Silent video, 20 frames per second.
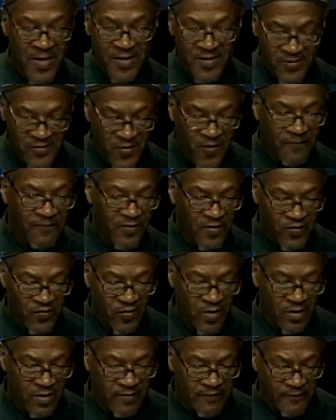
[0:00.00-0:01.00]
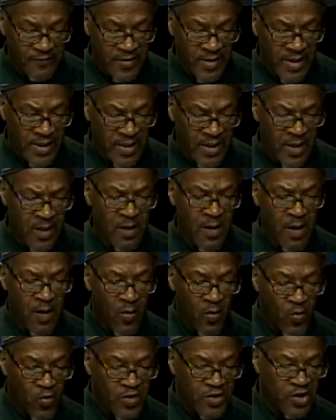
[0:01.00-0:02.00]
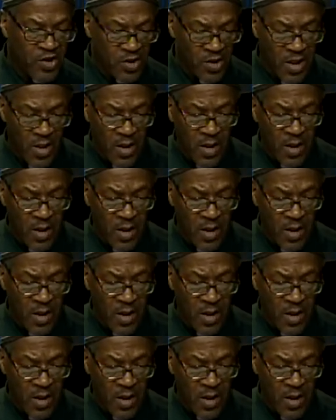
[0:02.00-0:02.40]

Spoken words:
Self-destructive thinking, which